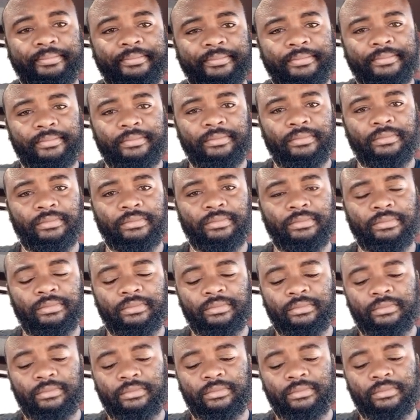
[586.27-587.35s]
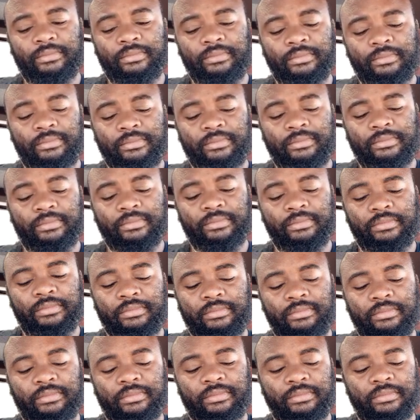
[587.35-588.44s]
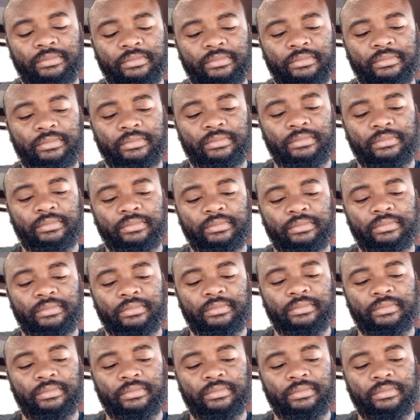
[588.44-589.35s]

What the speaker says: (silent)